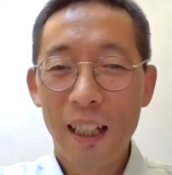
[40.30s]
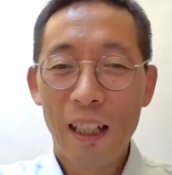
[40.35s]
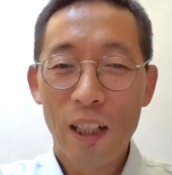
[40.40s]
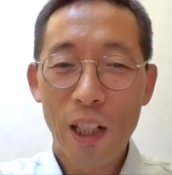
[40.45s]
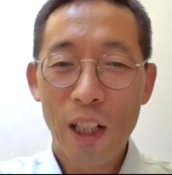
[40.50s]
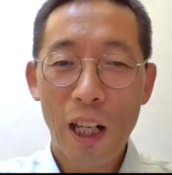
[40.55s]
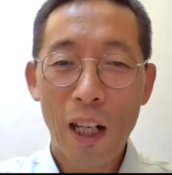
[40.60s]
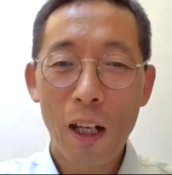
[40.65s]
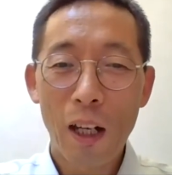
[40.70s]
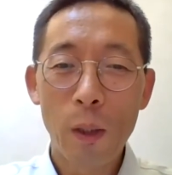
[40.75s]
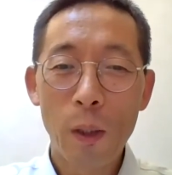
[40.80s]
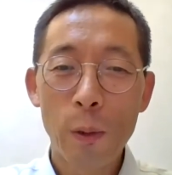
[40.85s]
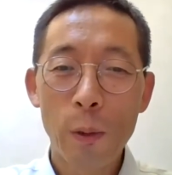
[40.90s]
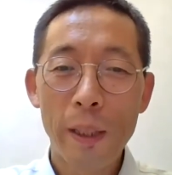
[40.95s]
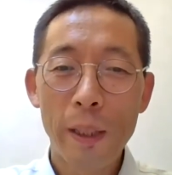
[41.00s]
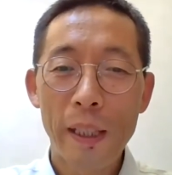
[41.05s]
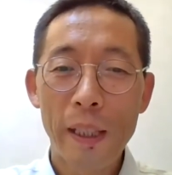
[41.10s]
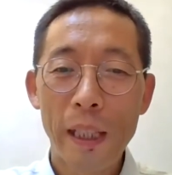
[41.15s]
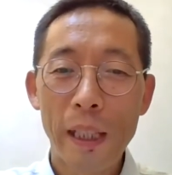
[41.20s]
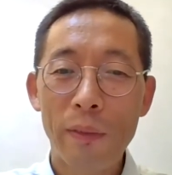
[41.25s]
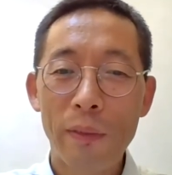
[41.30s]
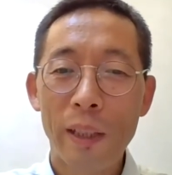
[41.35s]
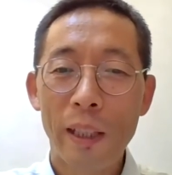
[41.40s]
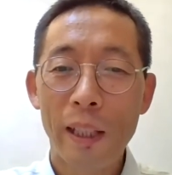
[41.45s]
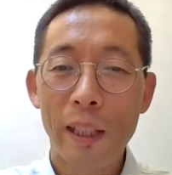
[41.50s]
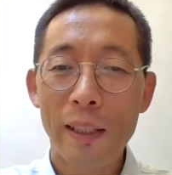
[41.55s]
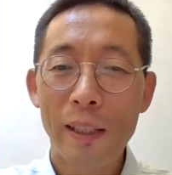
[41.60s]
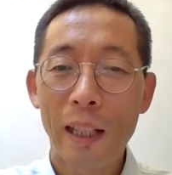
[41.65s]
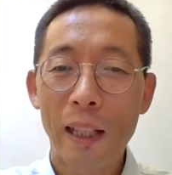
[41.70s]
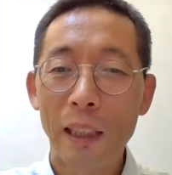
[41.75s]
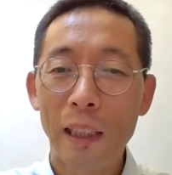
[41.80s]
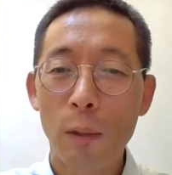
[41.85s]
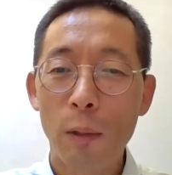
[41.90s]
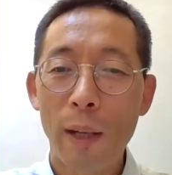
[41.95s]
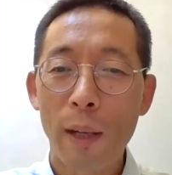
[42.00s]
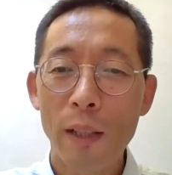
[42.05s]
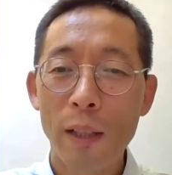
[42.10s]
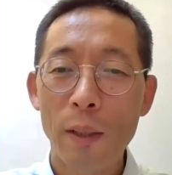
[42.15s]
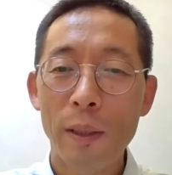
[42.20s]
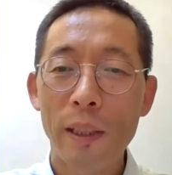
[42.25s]
Chao received his
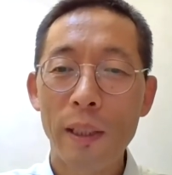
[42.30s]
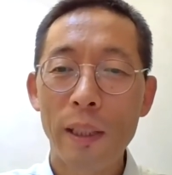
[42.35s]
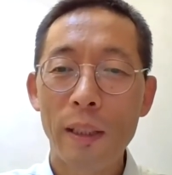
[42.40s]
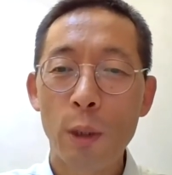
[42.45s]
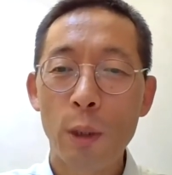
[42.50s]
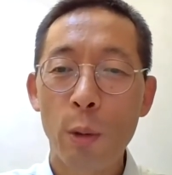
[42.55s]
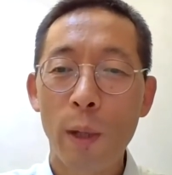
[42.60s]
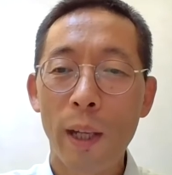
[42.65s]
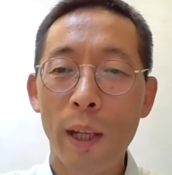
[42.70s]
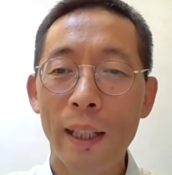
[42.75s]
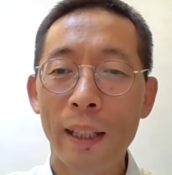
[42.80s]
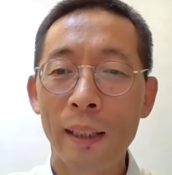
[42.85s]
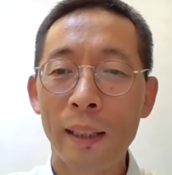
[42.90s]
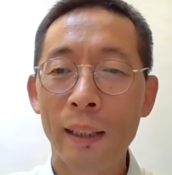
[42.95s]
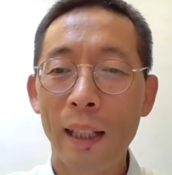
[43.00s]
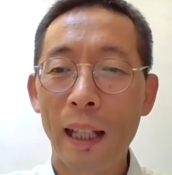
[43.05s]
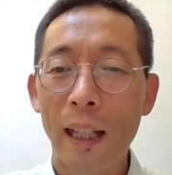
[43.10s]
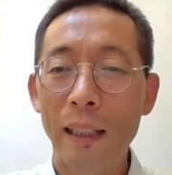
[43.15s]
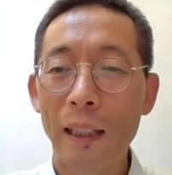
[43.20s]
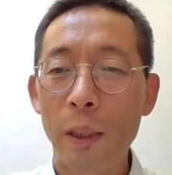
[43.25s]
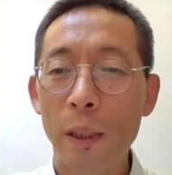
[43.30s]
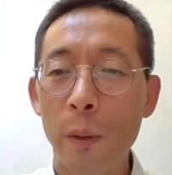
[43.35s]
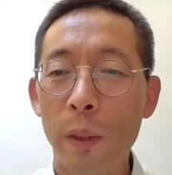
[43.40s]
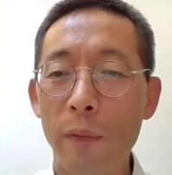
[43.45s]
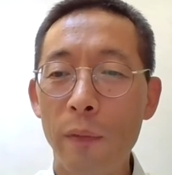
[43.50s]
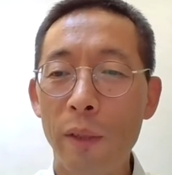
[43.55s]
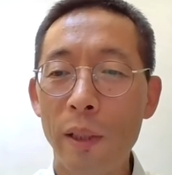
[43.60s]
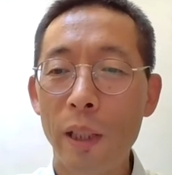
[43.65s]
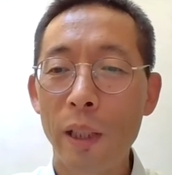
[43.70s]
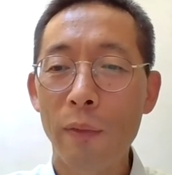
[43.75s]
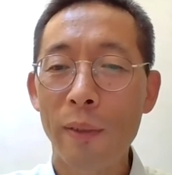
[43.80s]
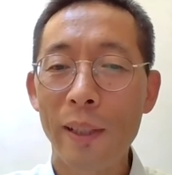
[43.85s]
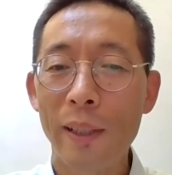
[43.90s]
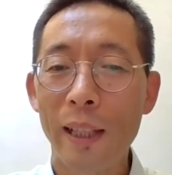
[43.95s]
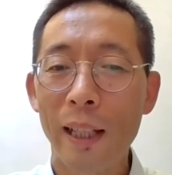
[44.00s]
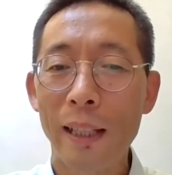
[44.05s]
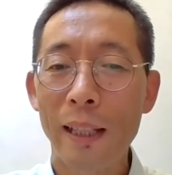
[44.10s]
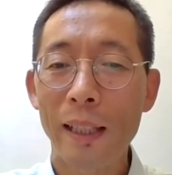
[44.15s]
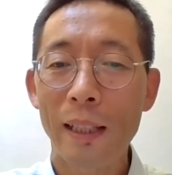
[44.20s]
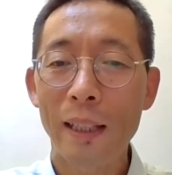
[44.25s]
undergraduate training at the University of
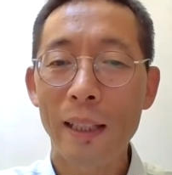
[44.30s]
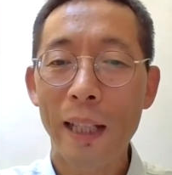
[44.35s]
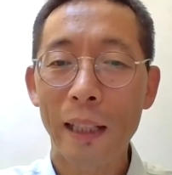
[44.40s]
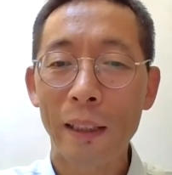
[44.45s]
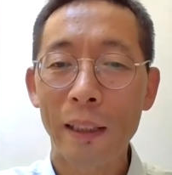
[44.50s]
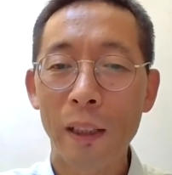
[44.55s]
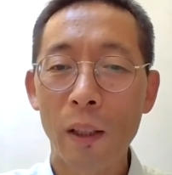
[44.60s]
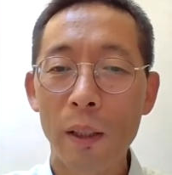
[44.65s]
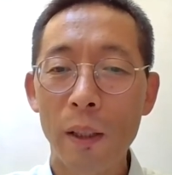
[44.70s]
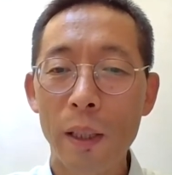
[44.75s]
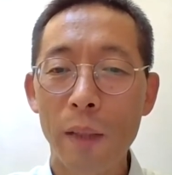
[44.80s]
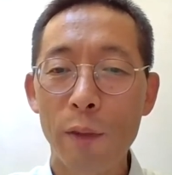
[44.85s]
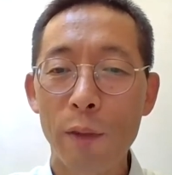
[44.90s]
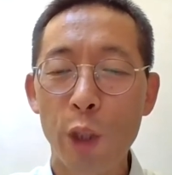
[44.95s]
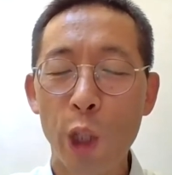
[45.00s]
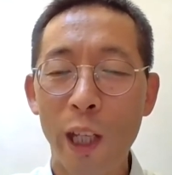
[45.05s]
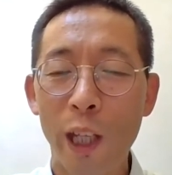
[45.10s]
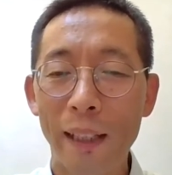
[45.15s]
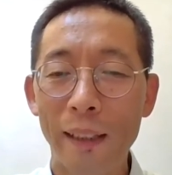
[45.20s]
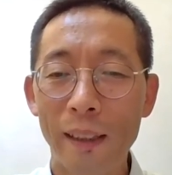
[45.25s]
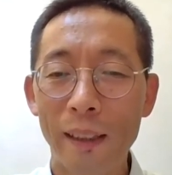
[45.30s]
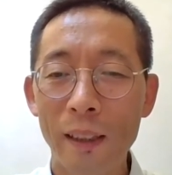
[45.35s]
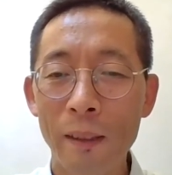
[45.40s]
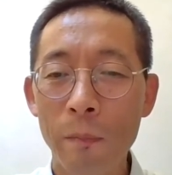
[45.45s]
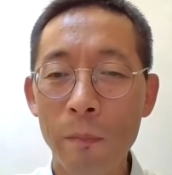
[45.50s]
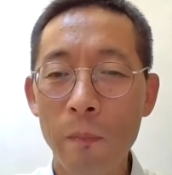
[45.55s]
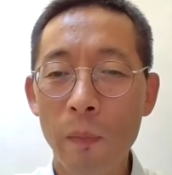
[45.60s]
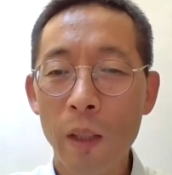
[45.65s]
Science and Technology of China,